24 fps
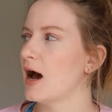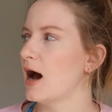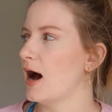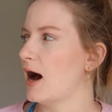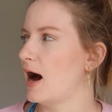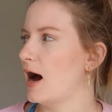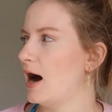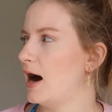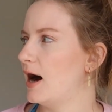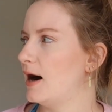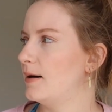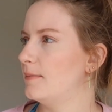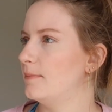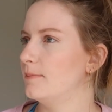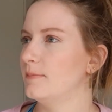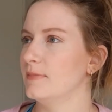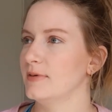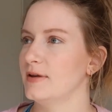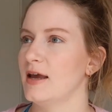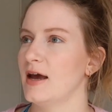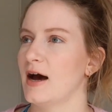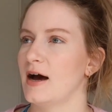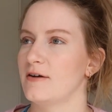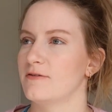
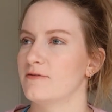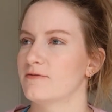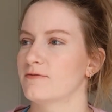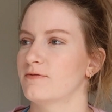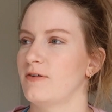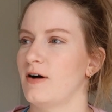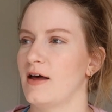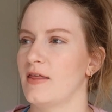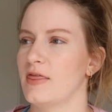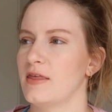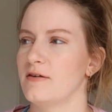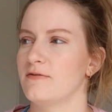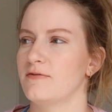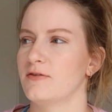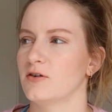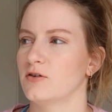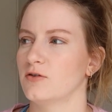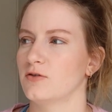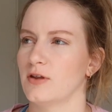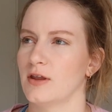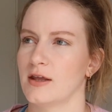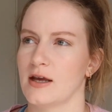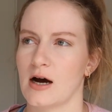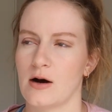Yeah, I finally
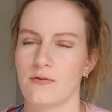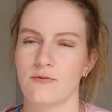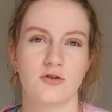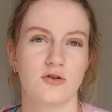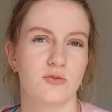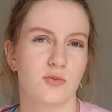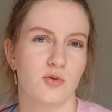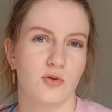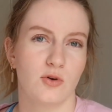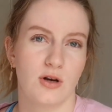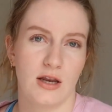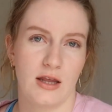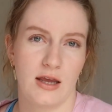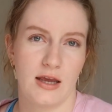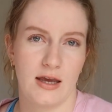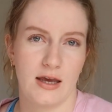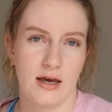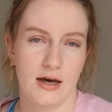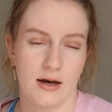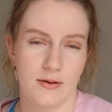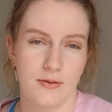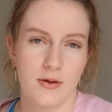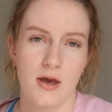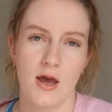feel really comfortable in
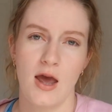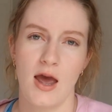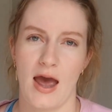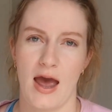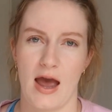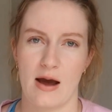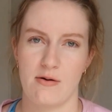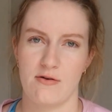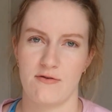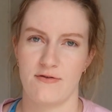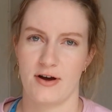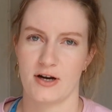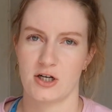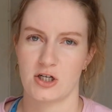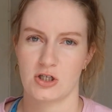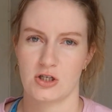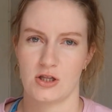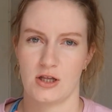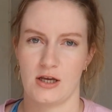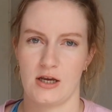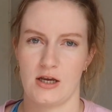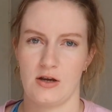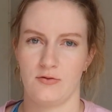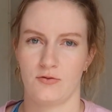here, and we've
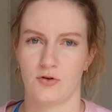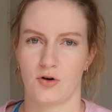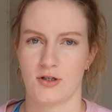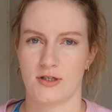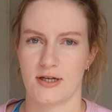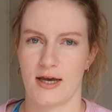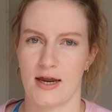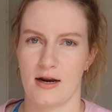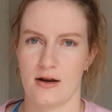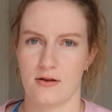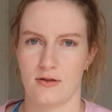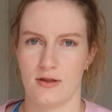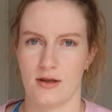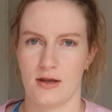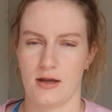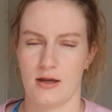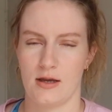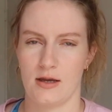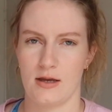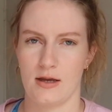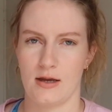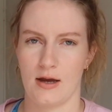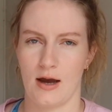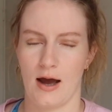actually rotated
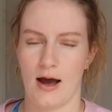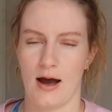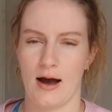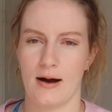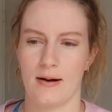the